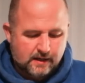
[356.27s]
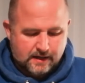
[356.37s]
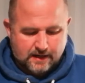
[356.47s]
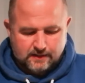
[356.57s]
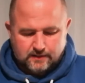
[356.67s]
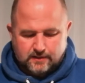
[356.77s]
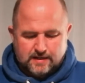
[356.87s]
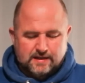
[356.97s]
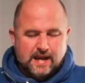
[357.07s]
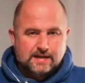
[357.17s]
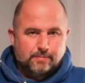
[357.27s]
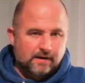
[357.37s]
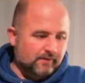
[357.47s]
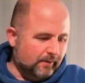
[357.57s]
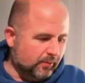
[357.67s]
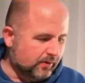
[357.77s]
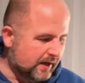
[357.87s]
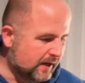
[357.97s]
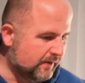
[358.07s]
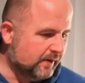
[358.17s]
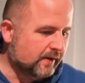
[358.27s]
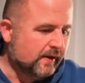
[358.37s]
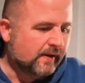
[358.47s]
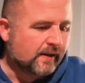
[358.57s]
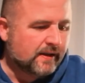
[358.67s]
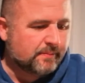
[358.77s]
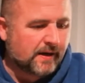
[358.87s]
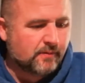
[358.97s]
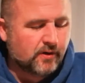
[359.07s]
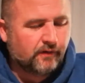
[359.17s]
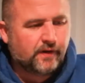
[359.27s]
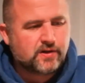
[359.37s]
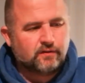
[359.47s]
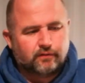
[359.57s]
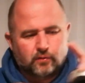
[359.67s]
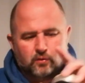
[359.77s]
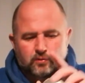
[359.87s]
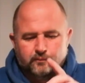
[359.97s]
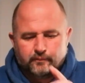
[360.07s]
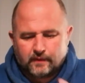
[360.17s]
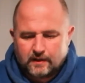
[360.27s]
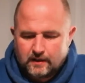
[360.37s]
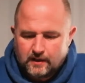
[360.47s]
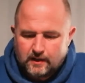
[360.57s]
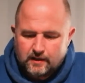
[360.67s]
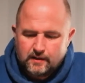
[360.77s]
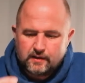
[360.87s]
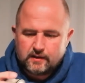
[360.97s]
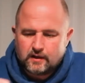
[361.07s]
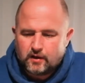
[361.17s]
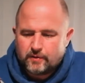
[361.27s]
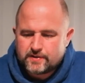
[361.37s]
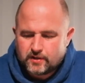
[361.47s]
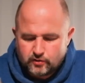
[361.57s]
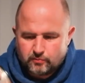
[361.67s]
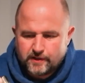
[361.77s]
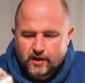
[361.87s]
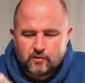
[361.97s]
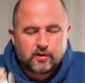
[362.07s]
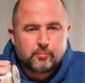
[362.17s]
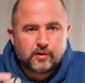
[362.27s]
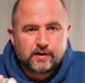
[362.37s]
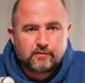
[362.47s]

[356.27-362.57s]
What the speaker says: And so that's £80 rig body. Depending what you're fishing for, the lowest I normally go on a pulley